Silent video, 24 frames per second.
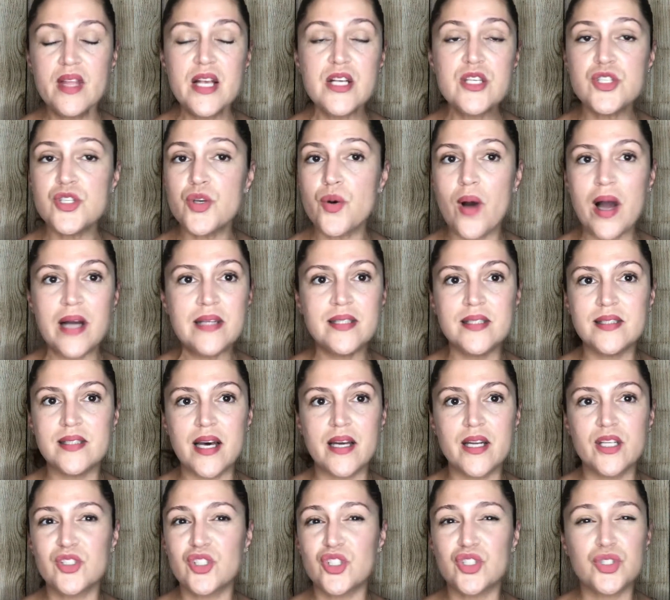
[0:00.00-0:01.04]
So I
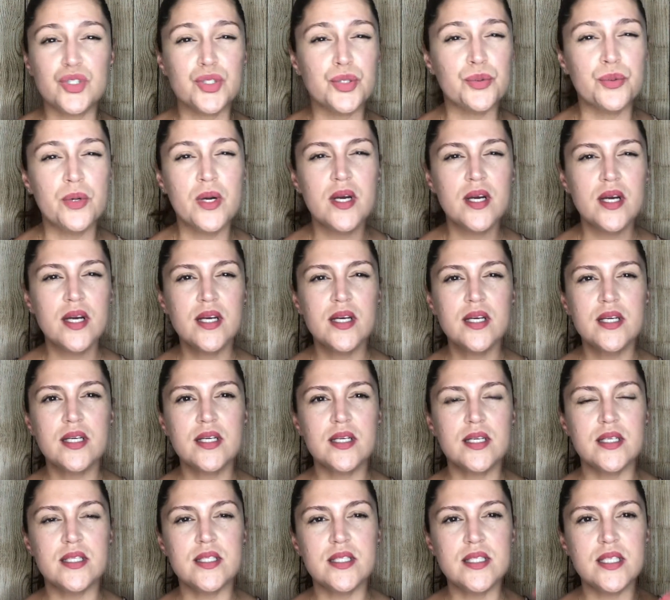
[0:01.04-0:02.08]
decided just to
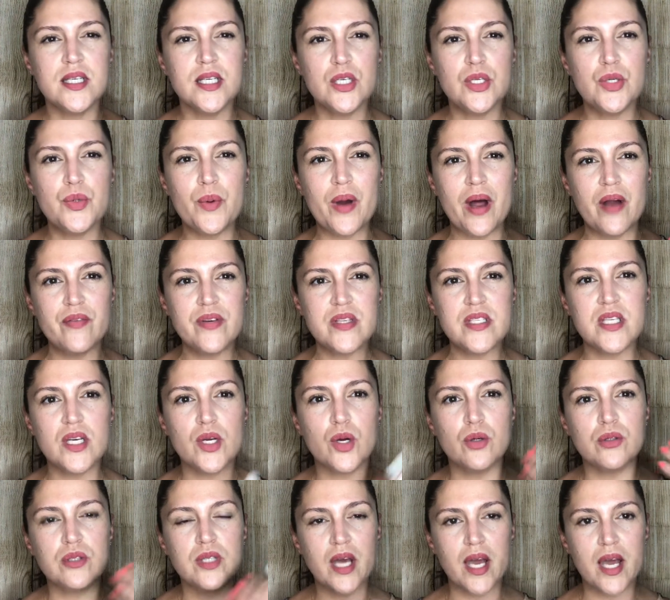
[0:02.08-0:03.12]
continue every
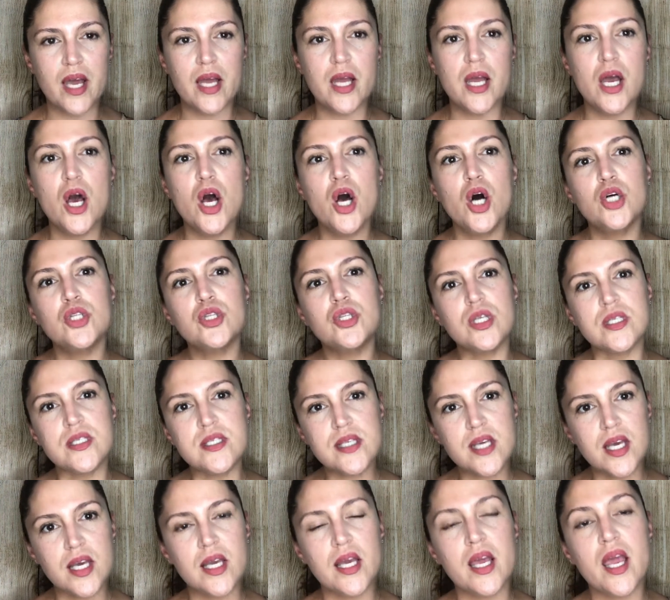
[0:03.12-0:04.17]
single day the
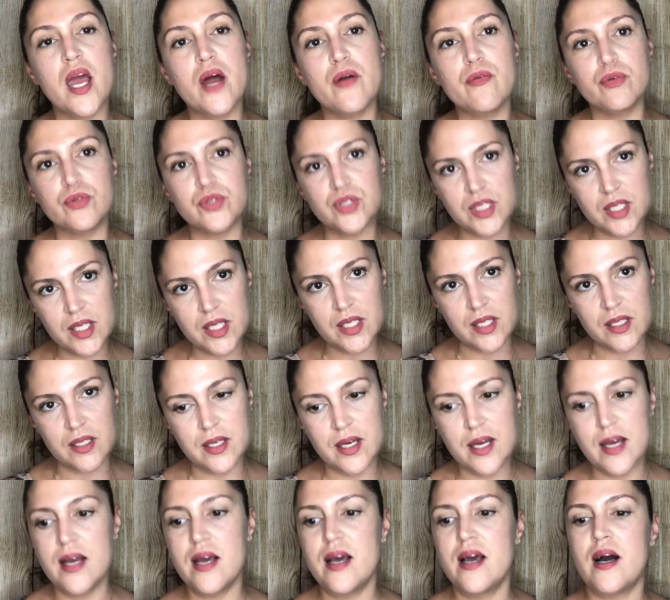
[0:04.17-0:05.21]
skincare routine.
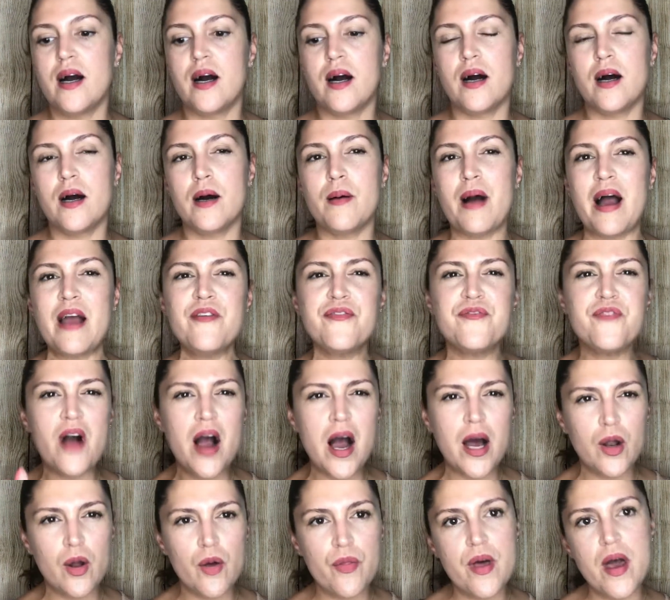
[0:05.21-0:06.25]
Uh, I
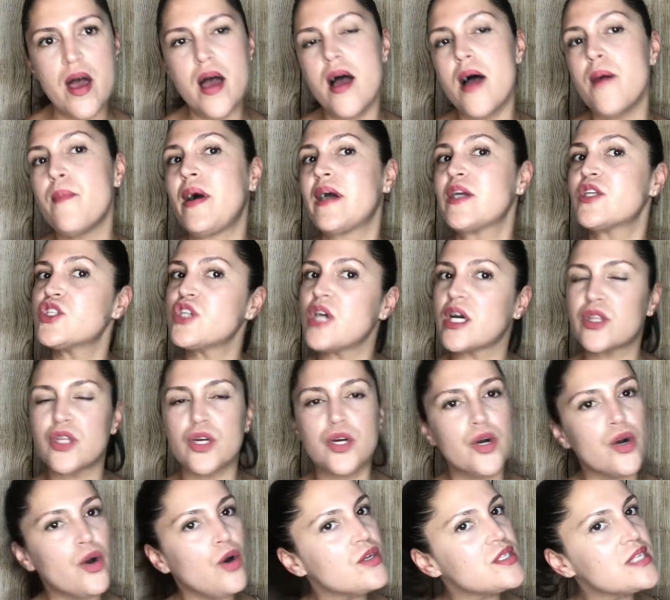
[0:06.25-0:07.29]
follow them, I check the
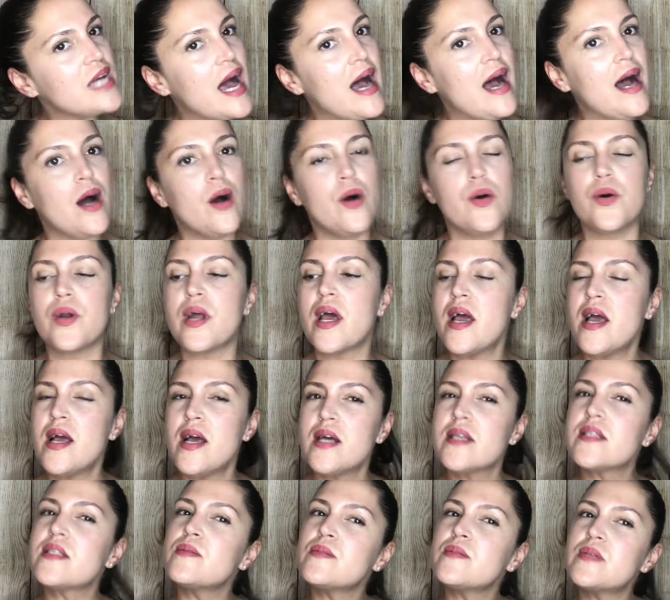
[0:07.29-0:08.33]
girls out.
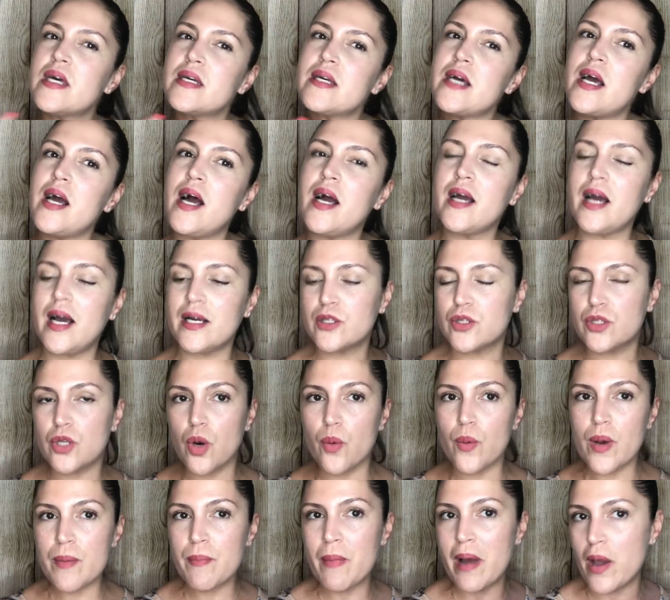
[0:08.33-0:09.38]
Sometimes I, I
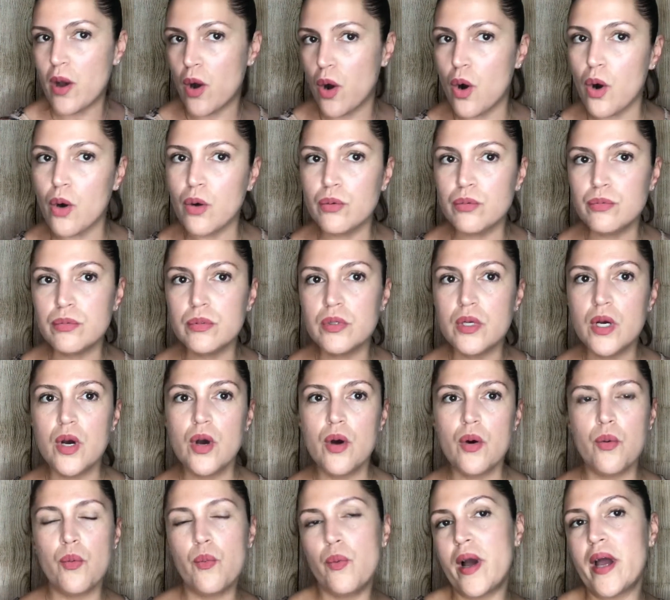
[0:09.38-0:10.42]
throw in my own
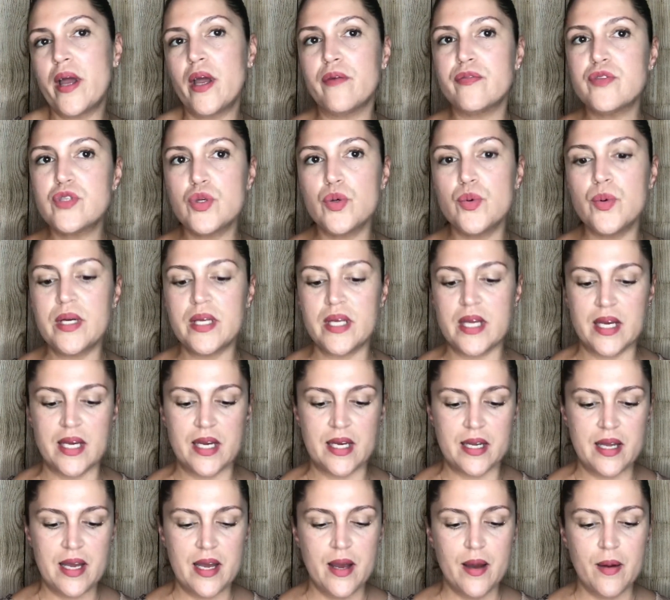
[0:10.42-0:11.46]
way of doing
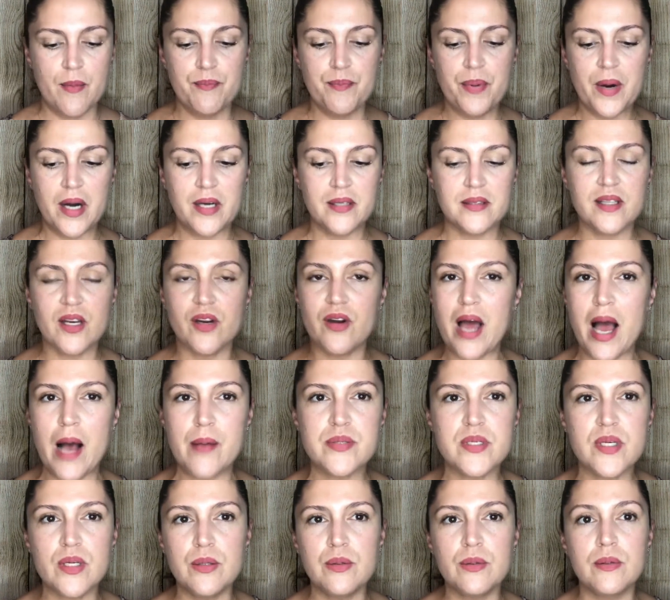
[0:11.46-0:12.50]
it, but they're
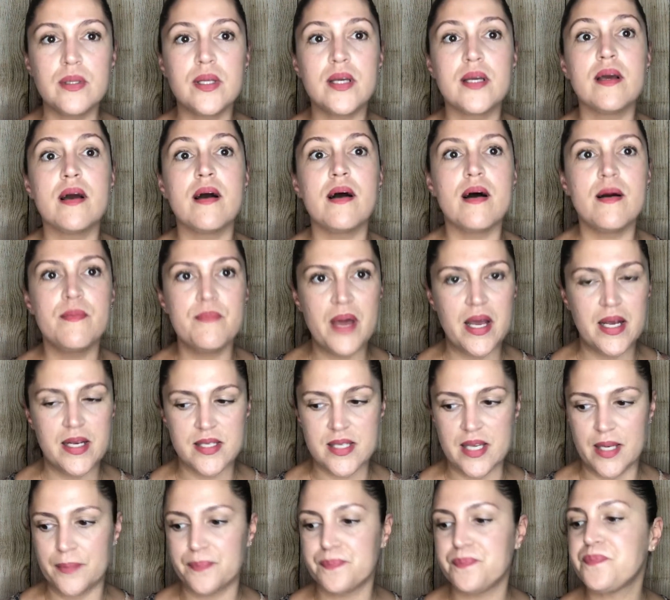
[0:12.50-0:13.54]
absolutely
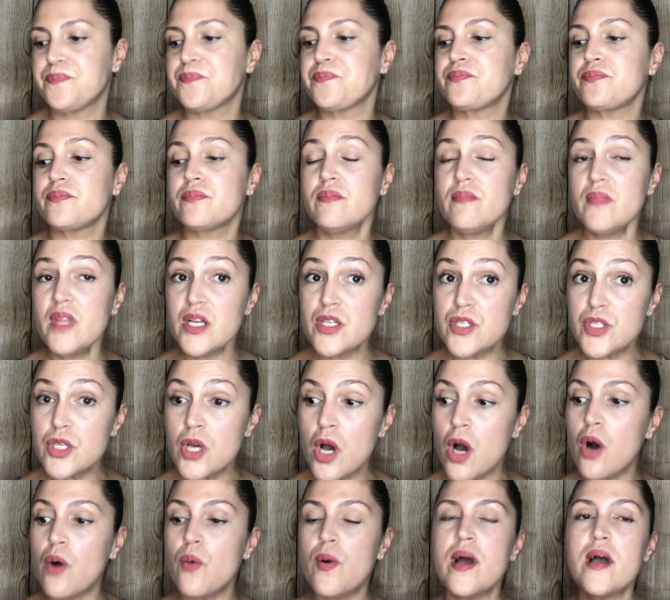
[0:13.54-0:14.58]
amazing.
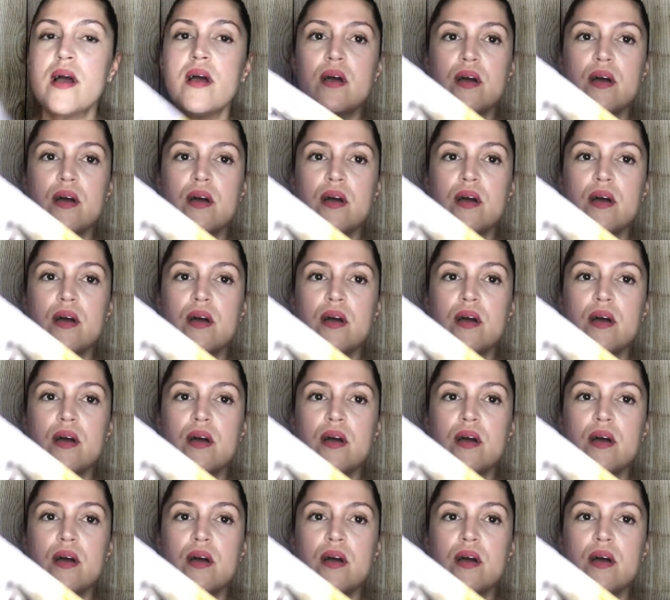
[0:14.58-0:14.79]
So,